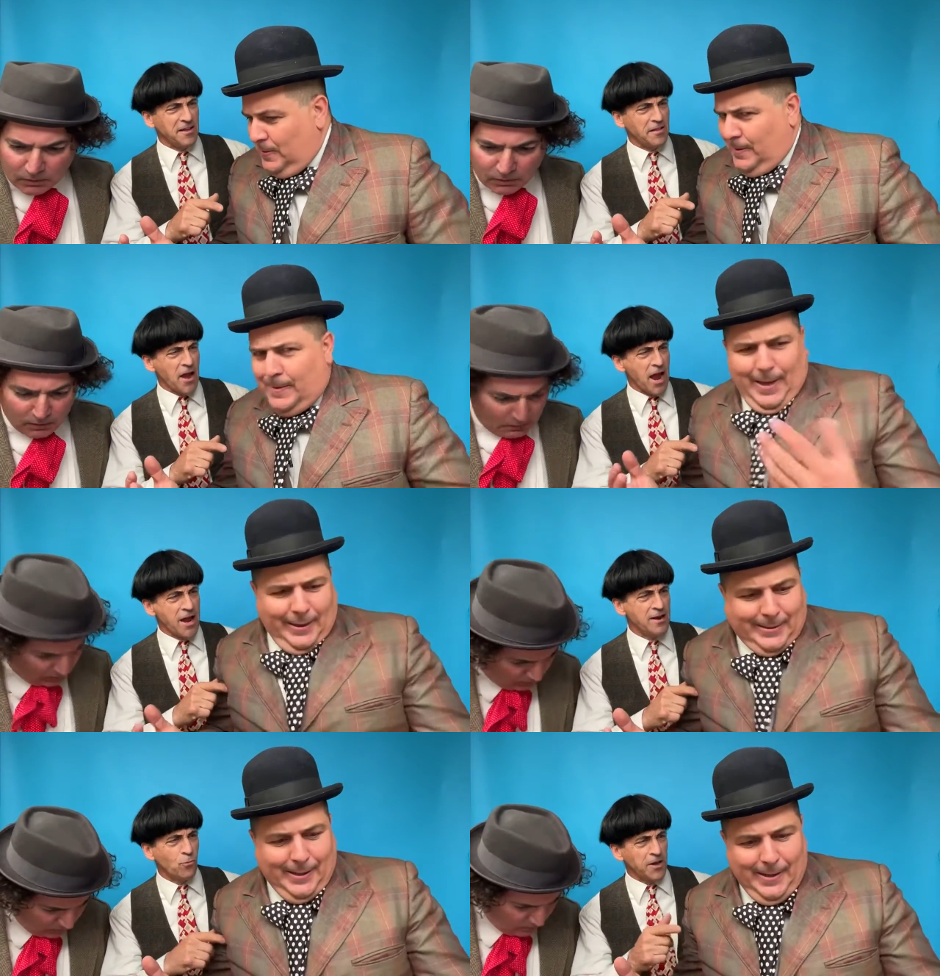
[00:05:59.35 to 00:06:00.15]
Speaker 1: other hand,
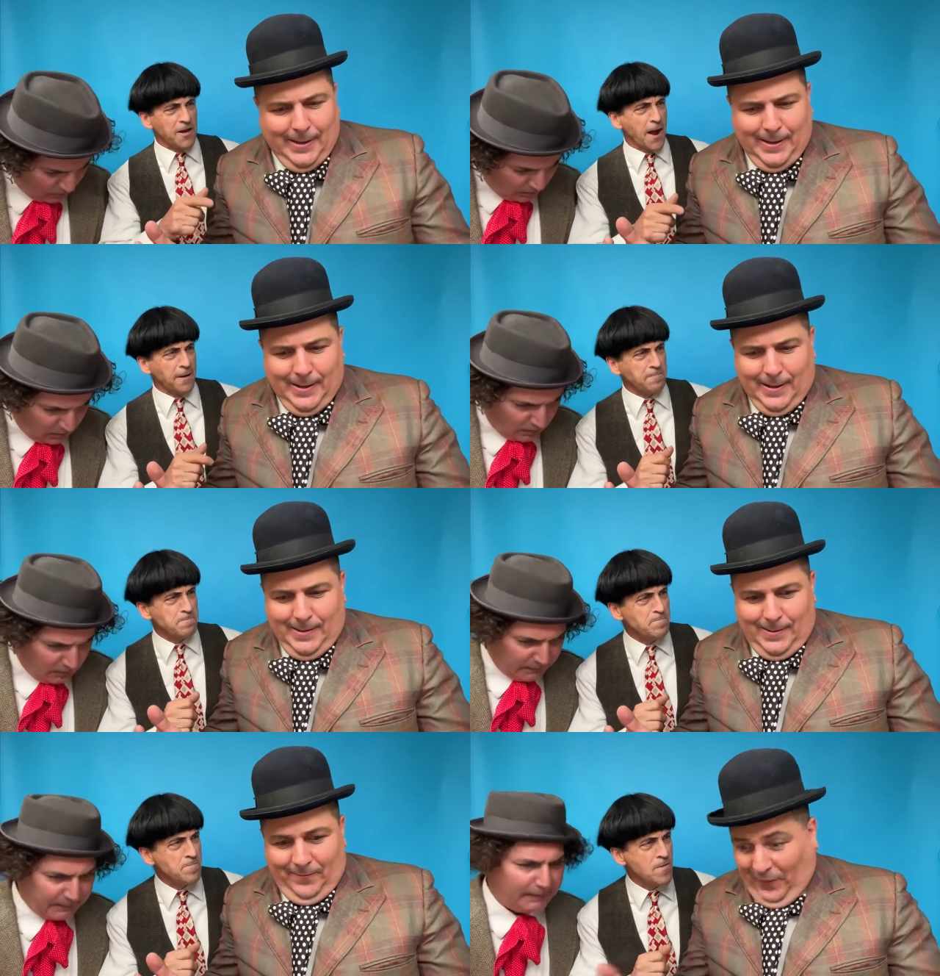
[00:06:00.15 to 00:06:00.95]
yes, what do you got?
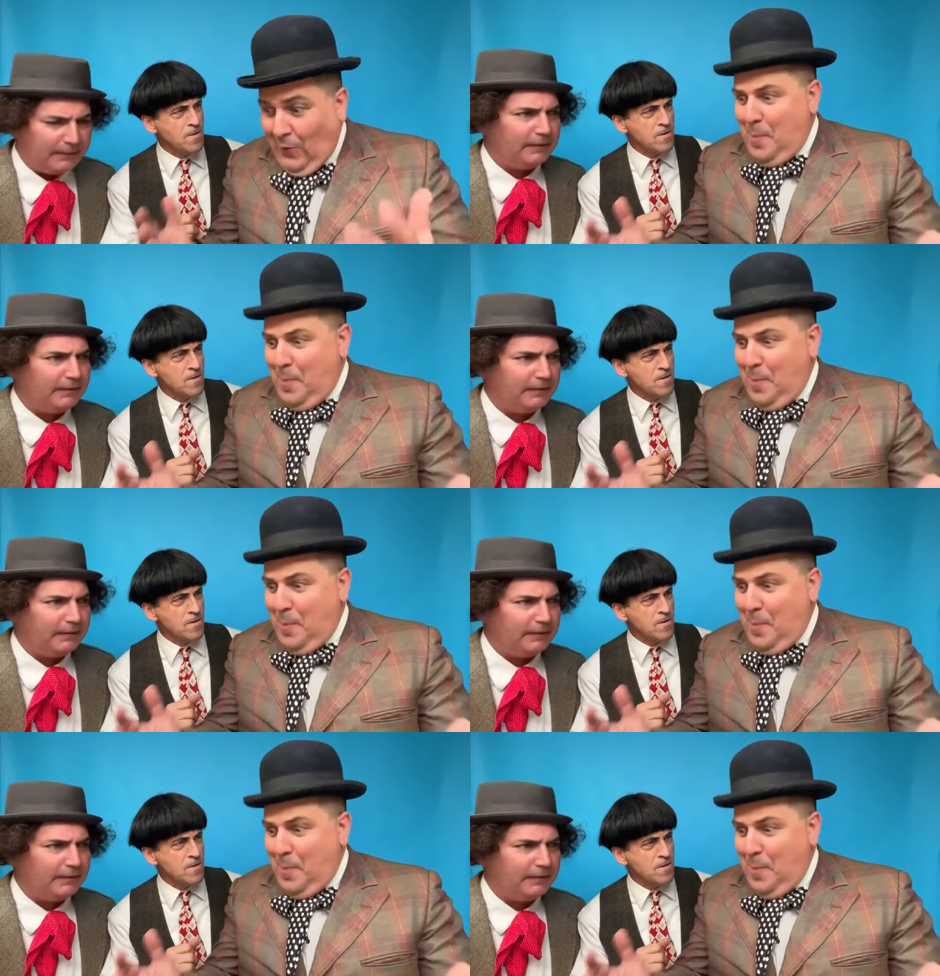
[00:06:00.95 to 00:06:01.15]
Speaker 2: Very